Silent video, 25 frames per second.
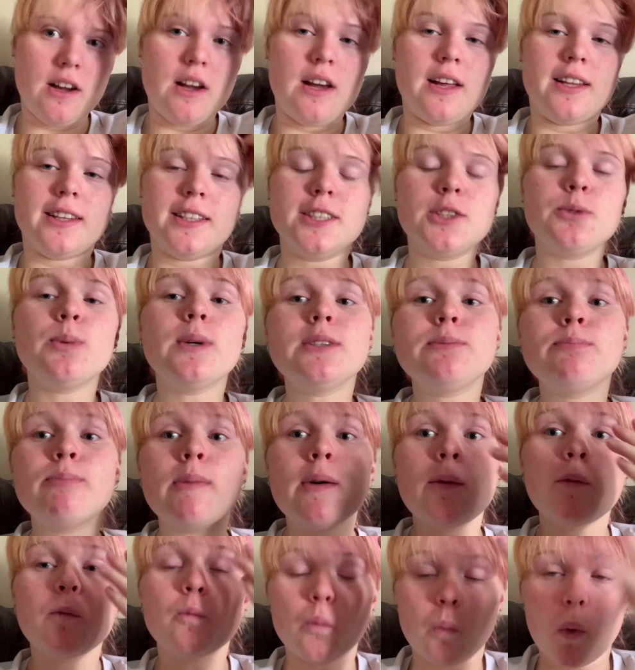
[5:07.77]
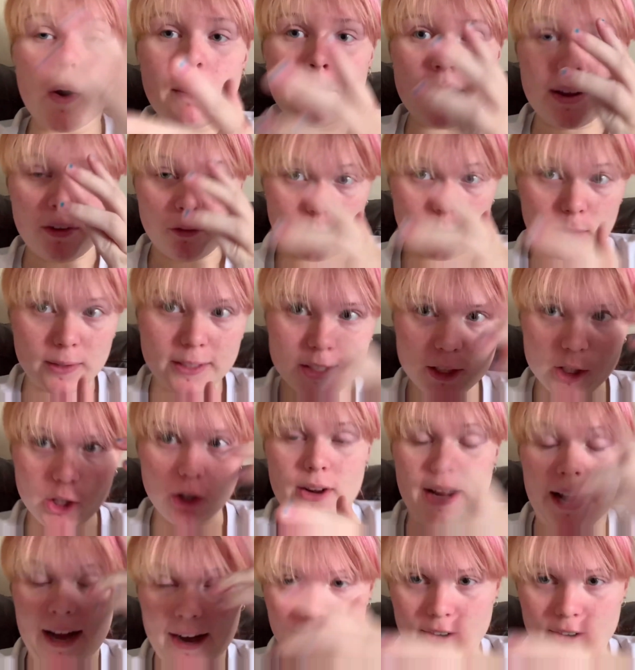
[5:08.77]
This was what my original
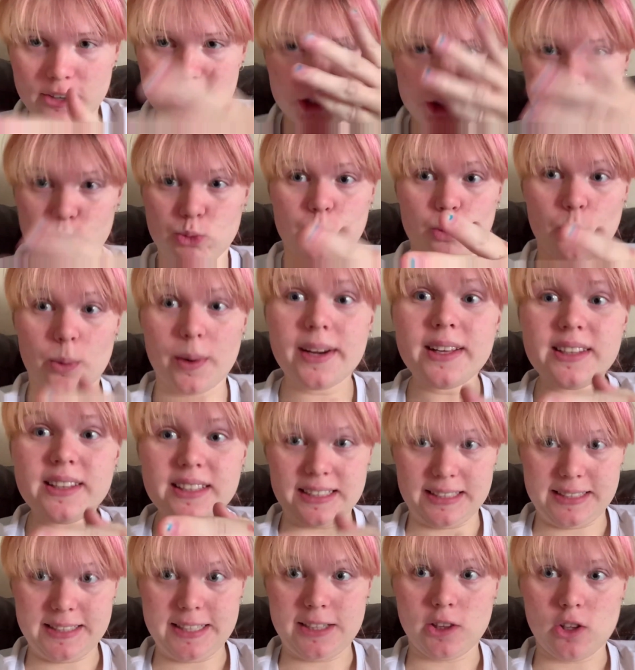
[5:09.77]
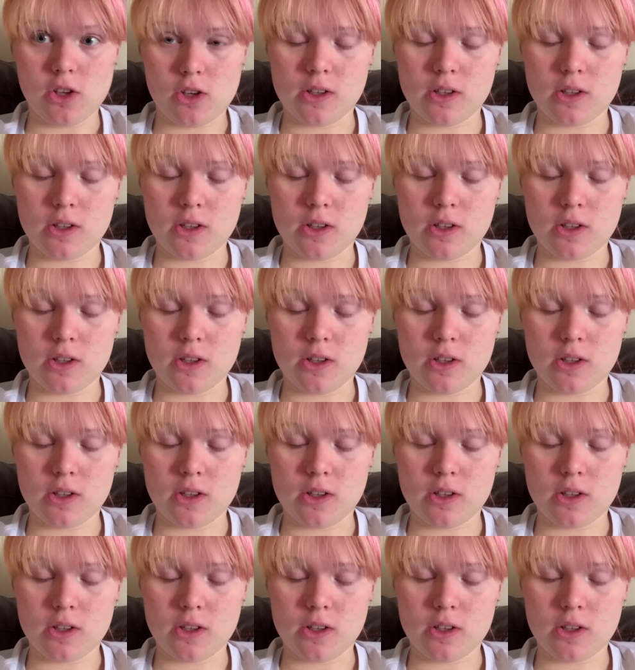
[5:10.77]
character really did look